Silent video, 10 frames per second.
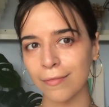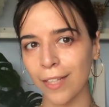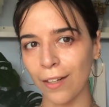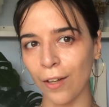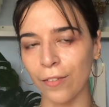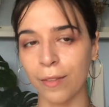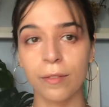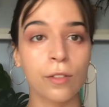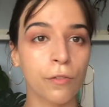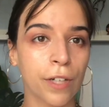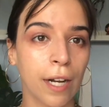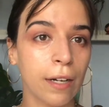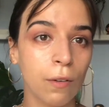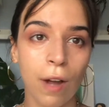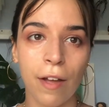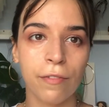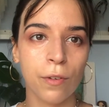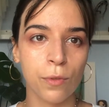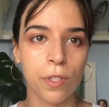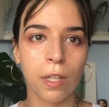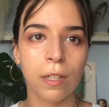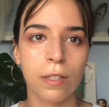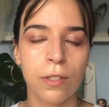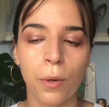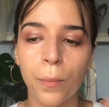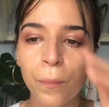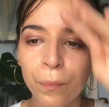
I love it. Don't forget, I don't have concealer, so